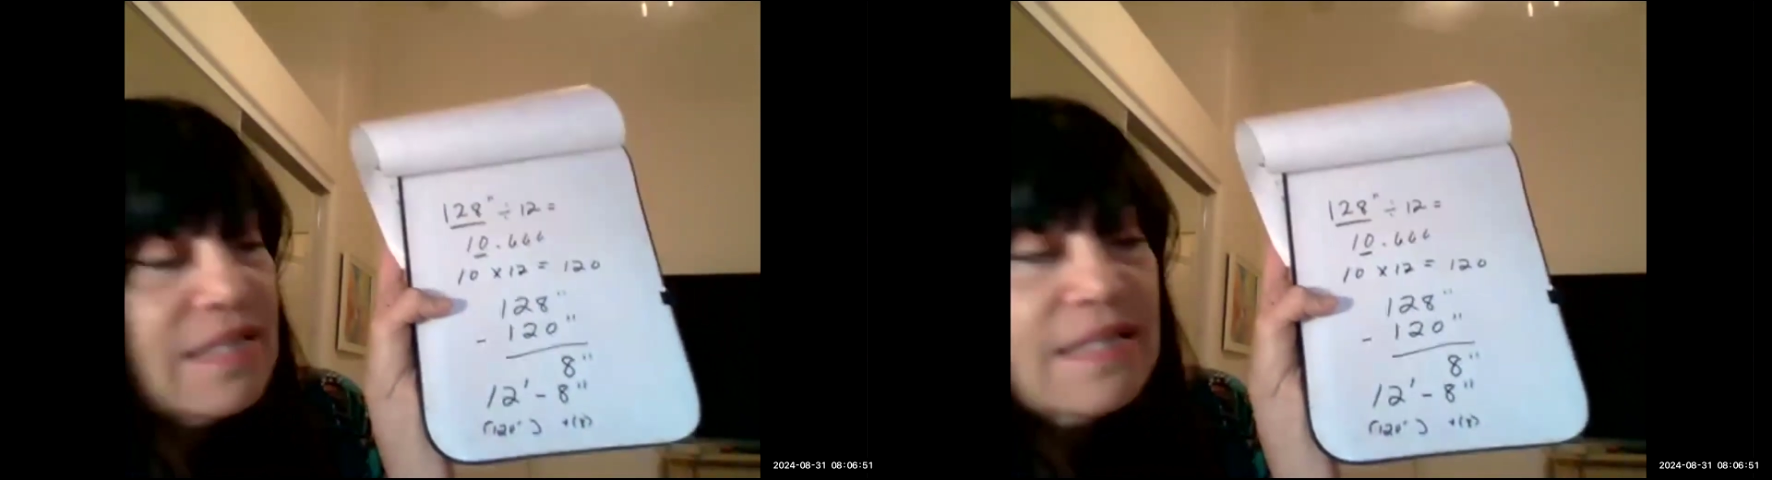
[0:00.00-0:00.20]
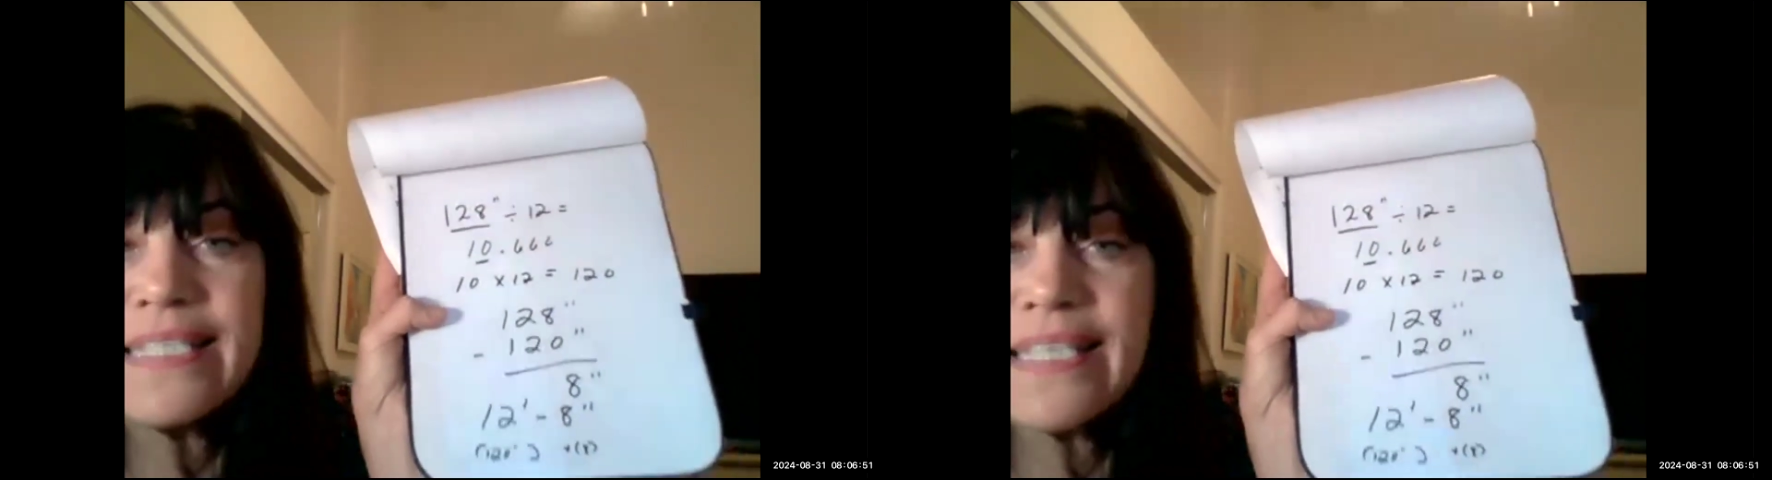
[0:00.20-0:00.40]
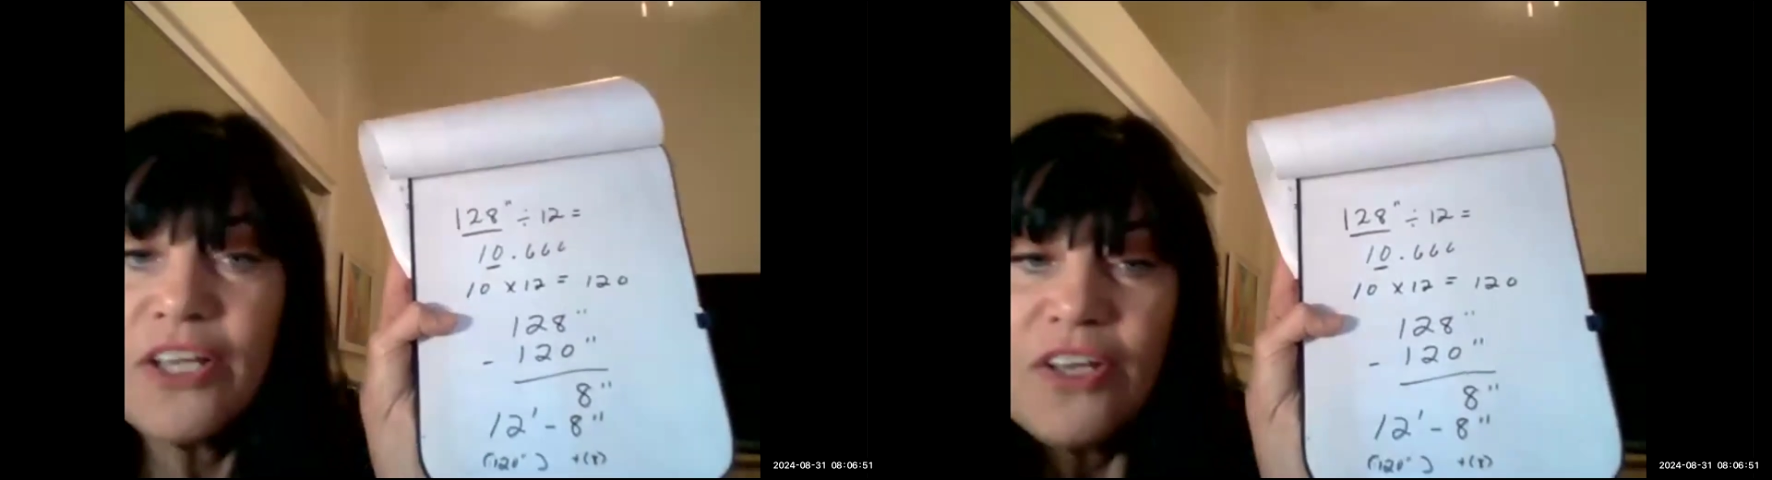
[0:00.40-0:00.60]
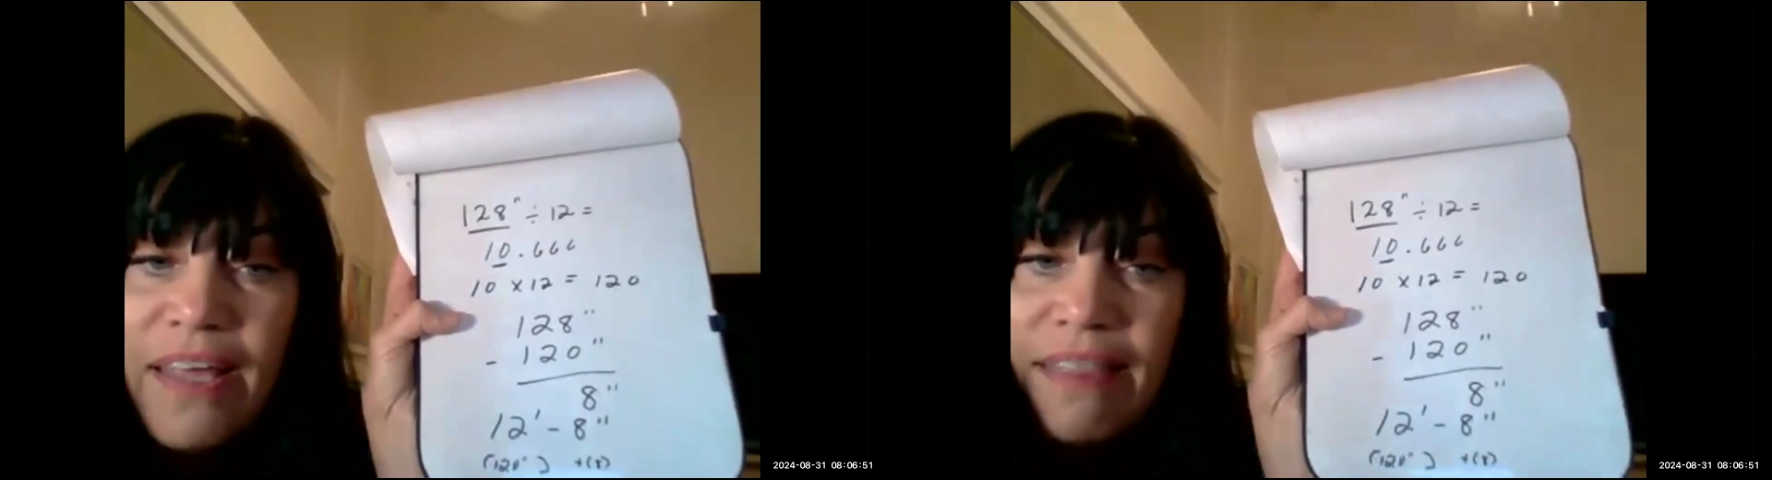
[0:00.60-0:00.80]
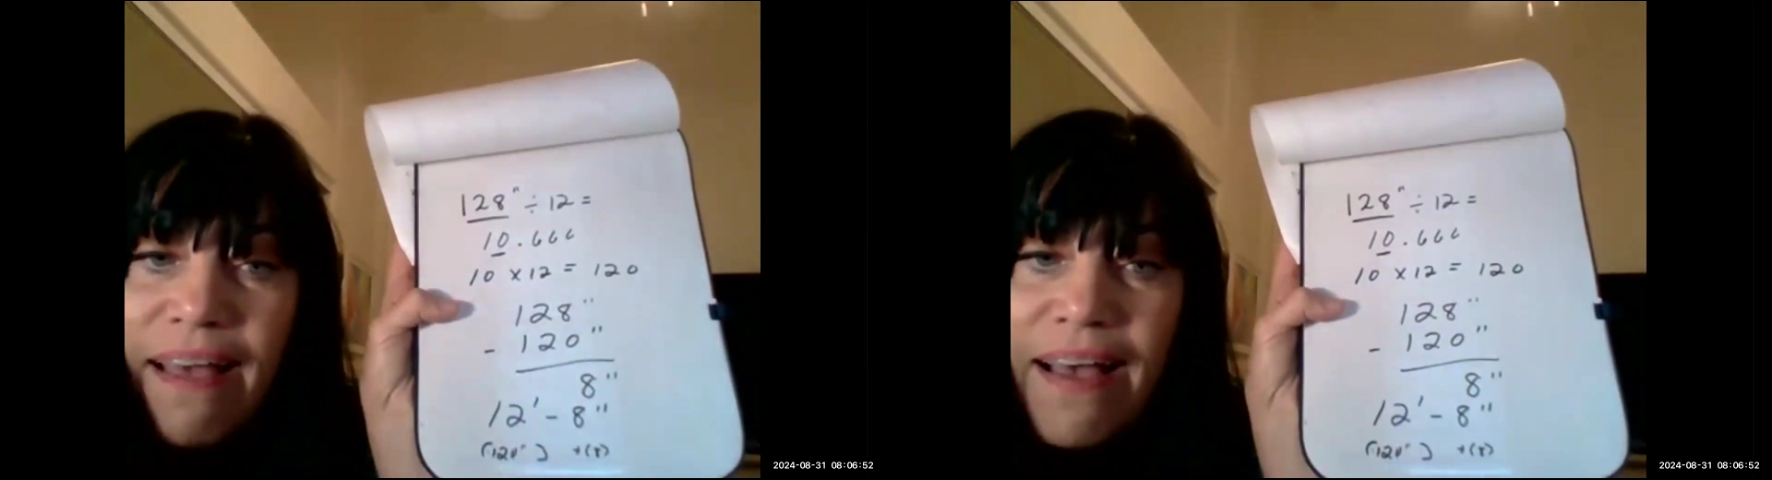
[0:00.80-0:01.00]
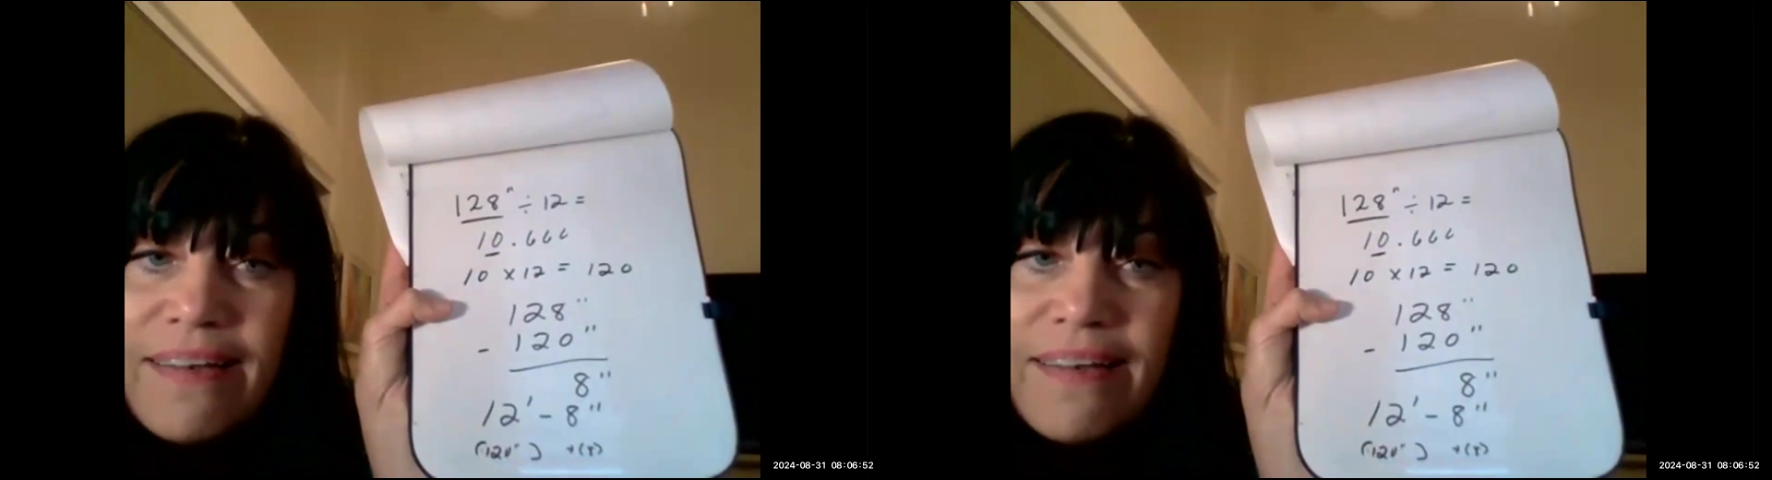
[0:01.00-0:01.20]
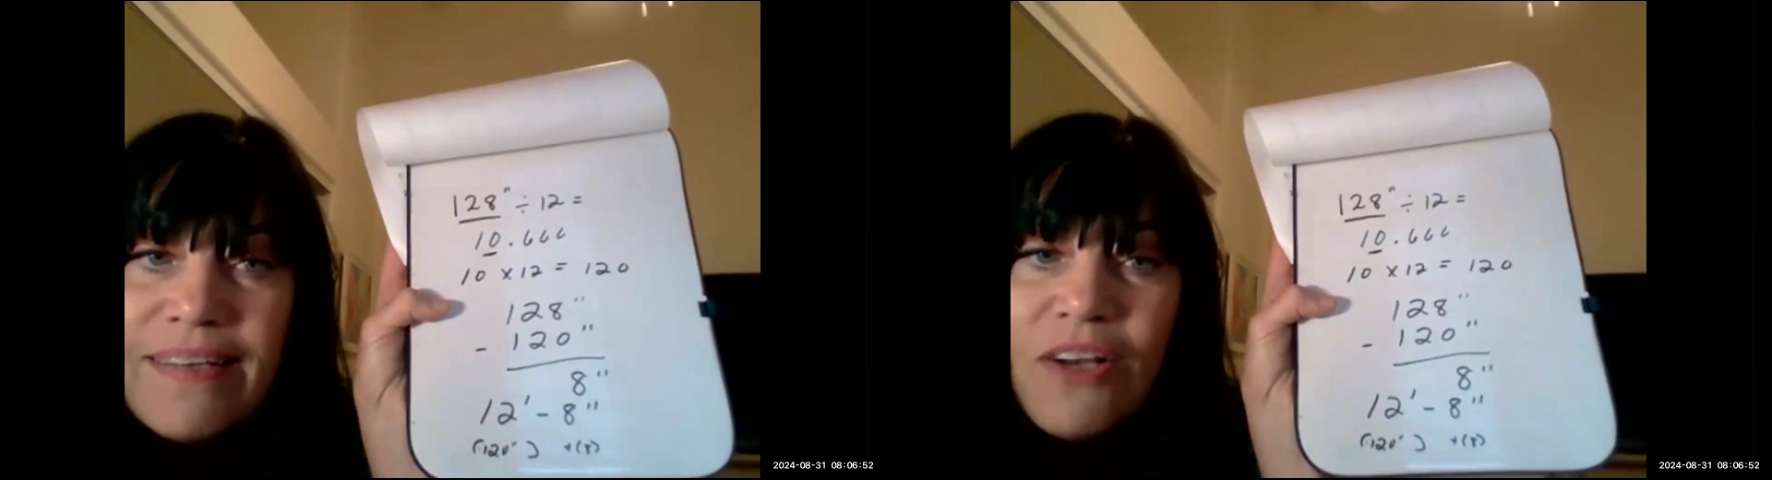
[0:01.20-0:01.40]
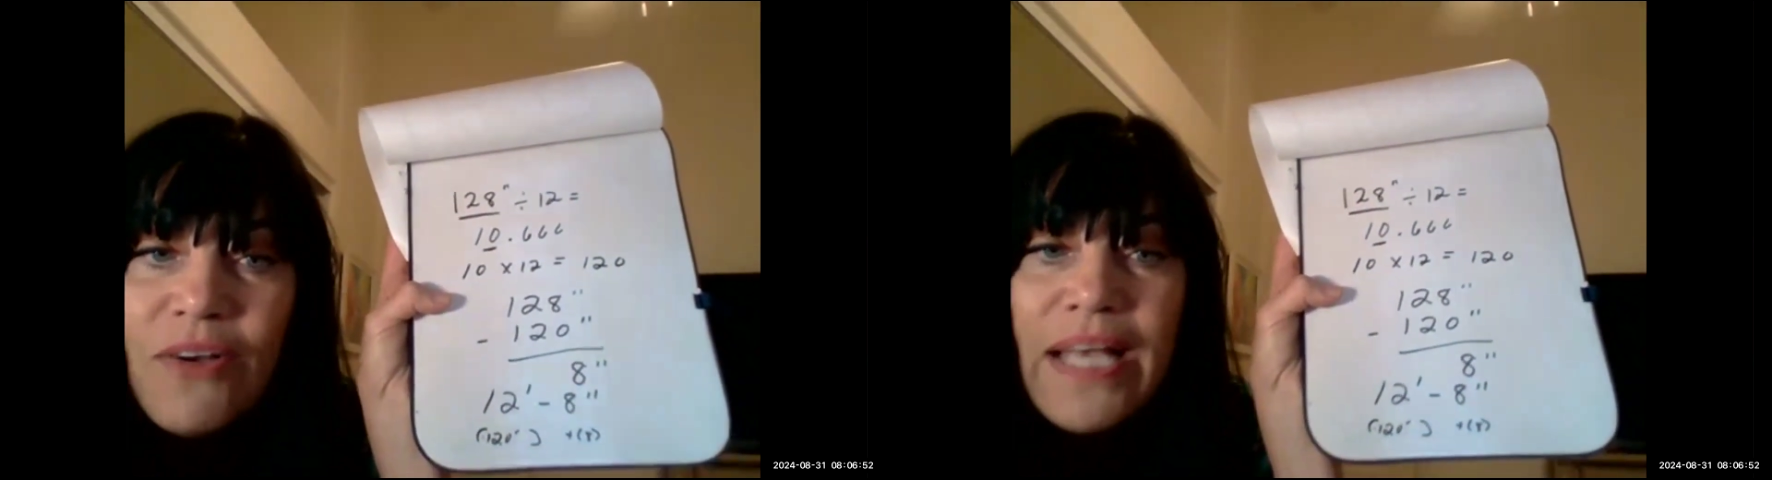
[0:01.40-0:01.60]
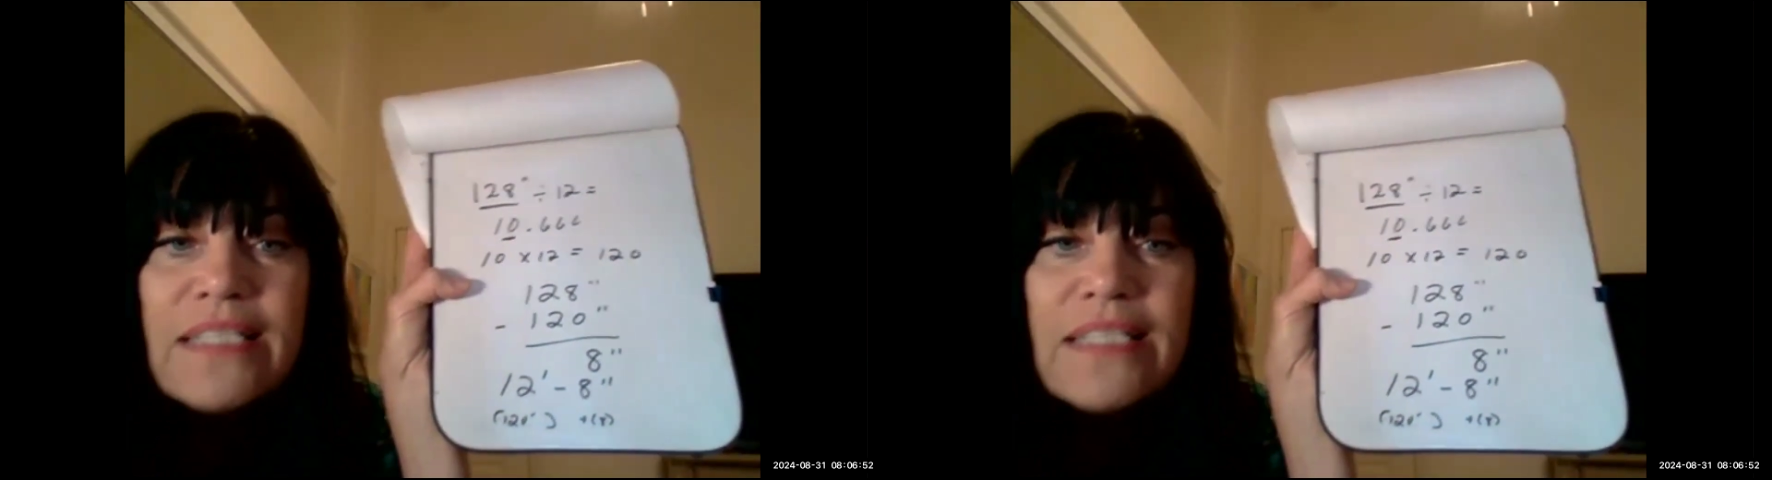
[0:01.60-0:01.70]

That's how you get that. Okay,